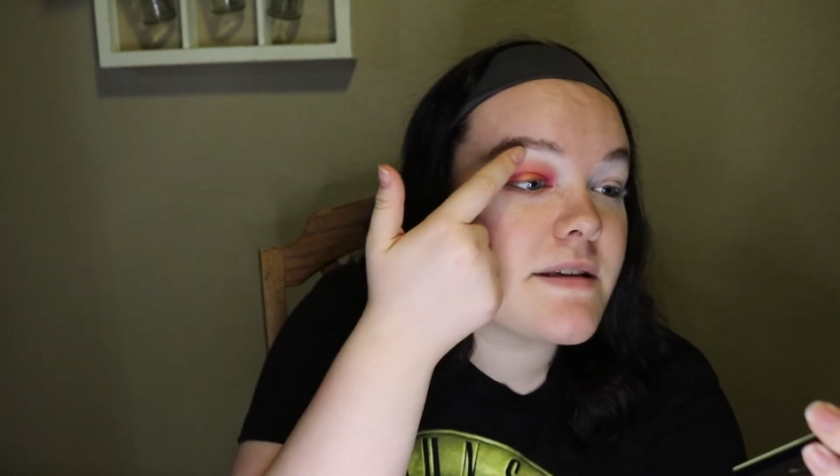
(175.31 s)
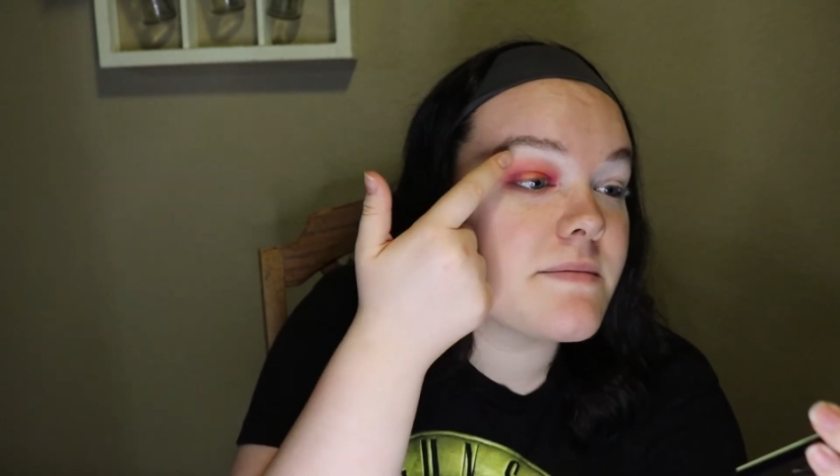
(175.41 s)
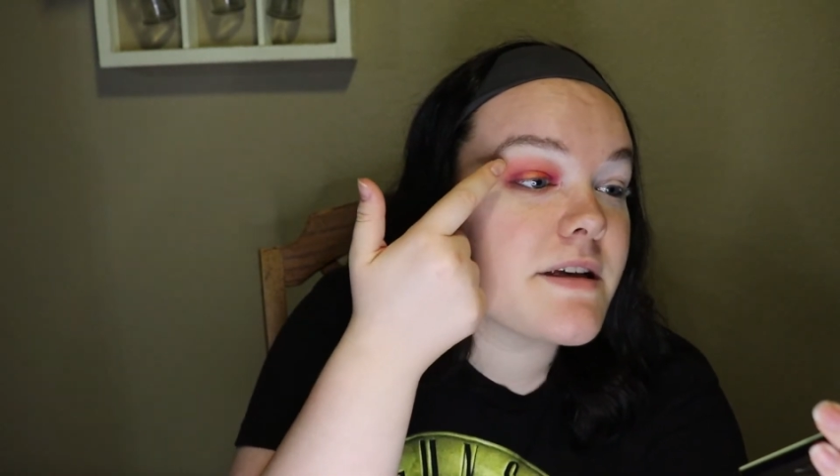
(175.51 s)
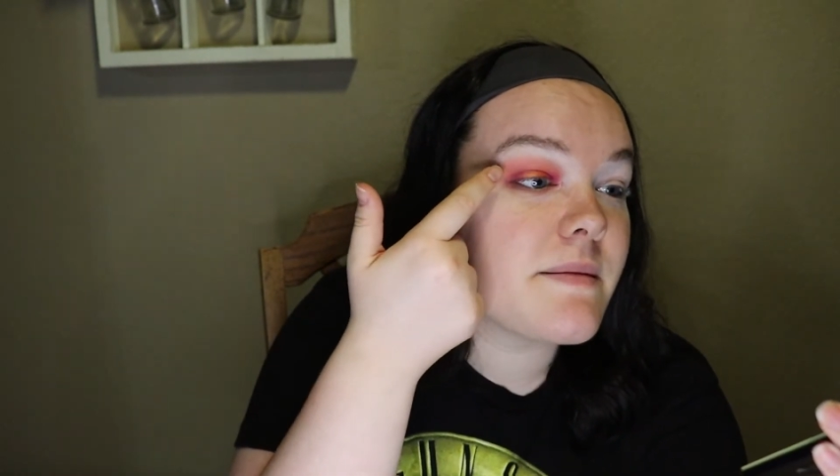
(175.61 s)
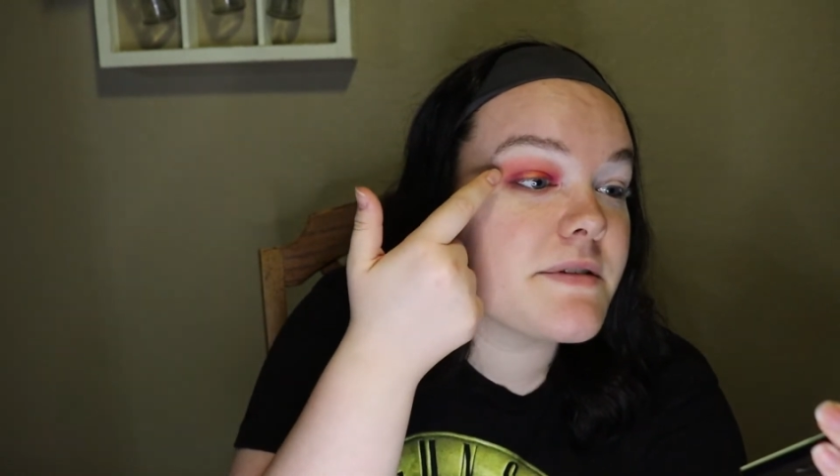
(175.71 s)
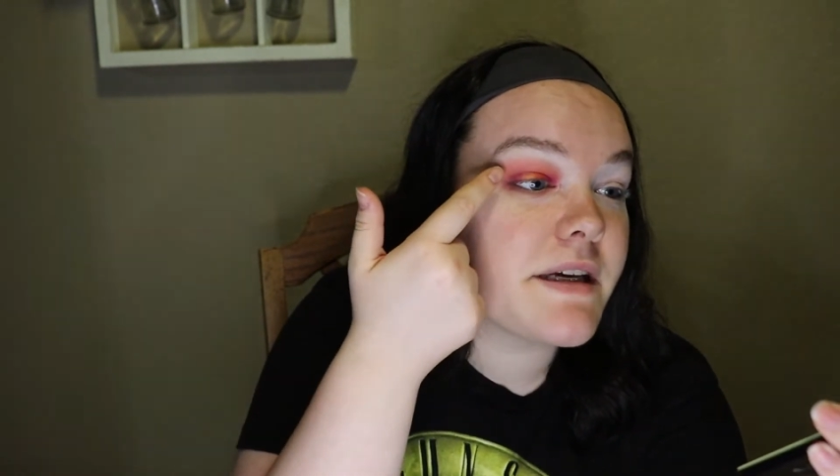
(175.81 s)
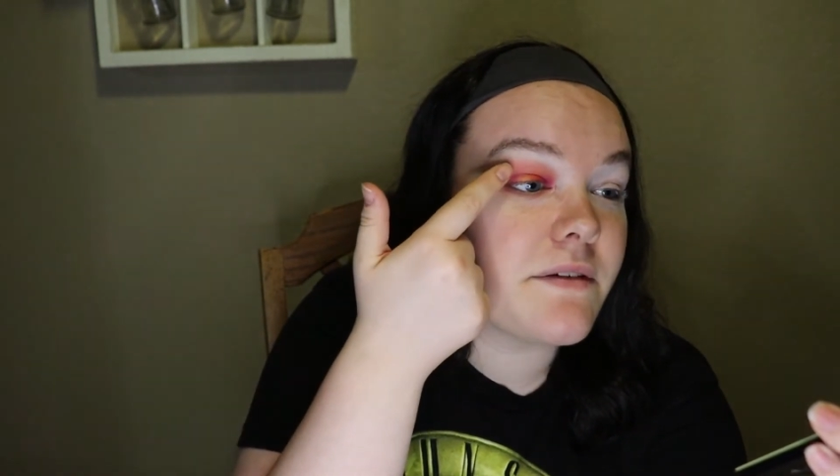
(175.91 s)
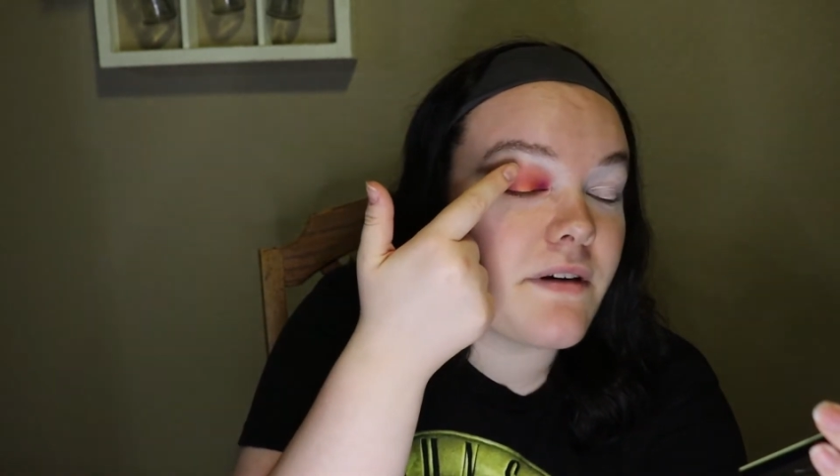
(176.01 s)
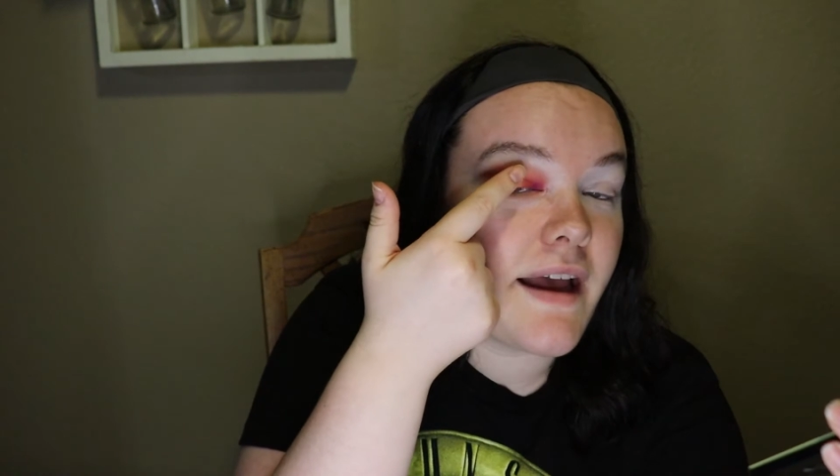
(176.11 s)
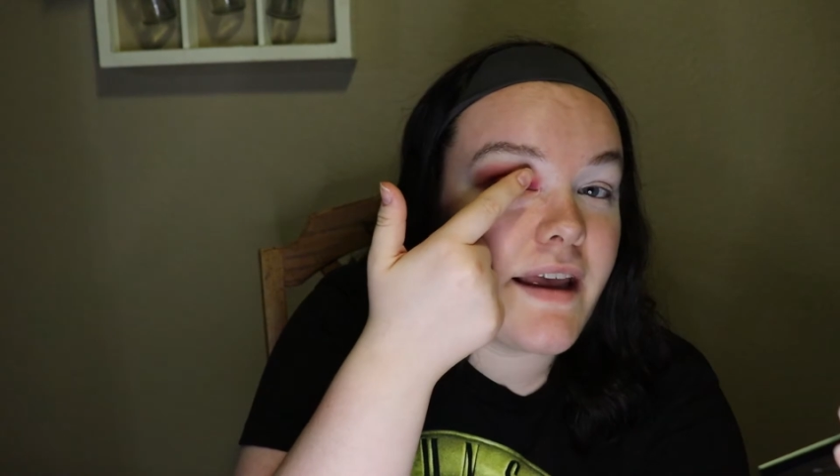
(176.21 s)
sometimes
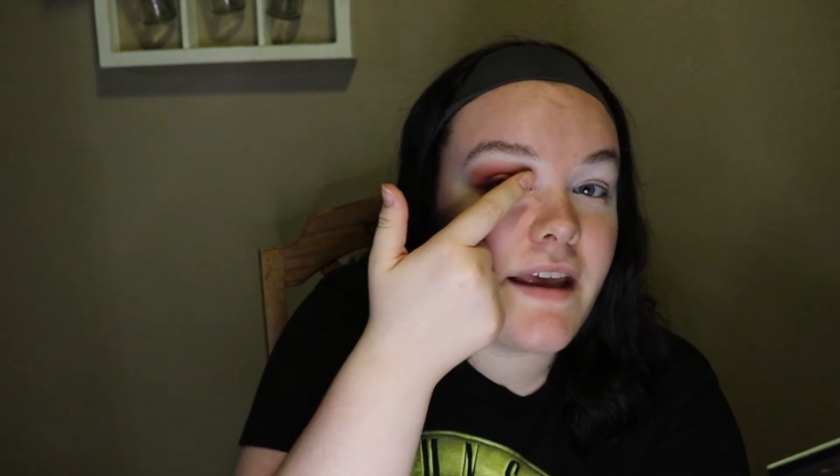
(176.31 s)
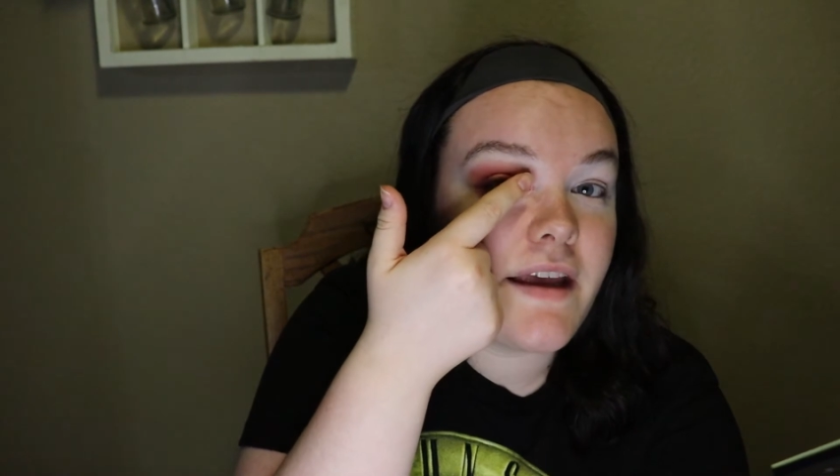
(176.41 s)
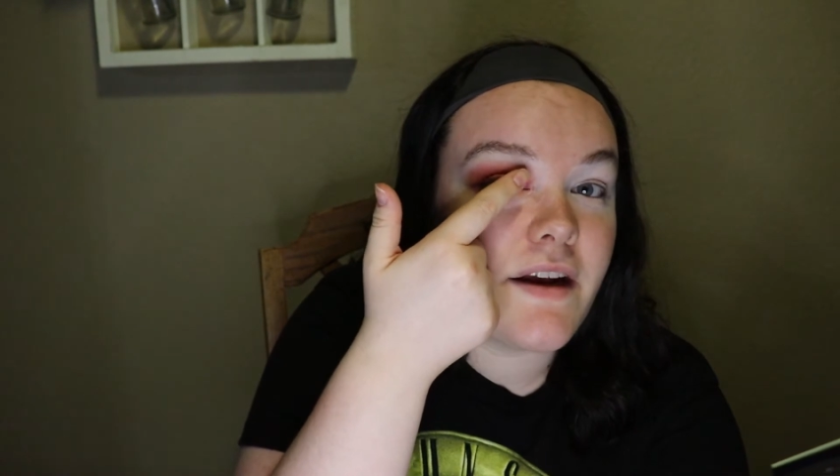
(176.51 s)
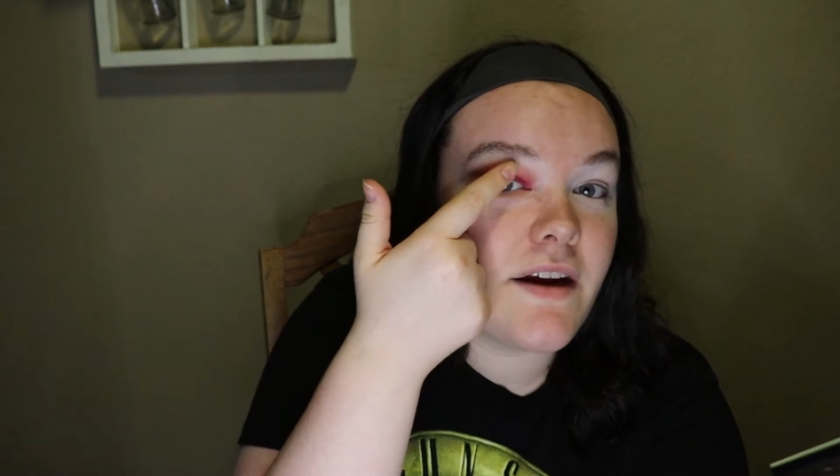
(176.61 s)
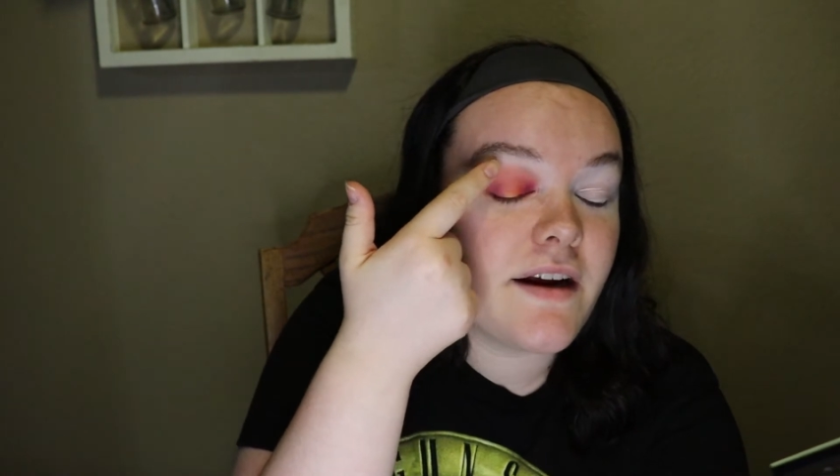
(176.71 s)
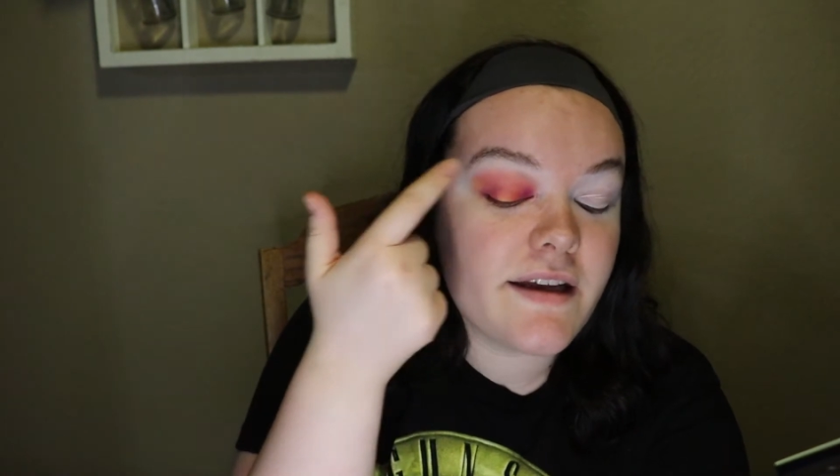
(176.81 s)
like right here,